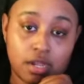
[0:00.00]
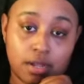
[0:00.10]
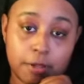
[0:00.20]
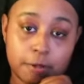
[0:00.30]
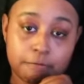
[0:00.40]

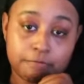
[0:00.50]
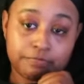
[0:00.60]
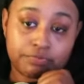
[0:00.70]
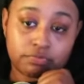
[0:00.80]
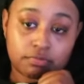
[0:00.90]

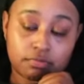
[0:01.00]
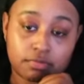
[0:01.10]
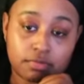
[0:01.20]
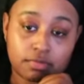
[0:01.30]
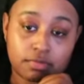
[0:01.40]

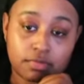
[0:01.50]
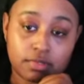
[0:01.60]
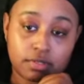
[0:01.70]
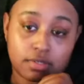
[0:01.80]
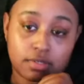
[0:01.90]
Nobody speaks.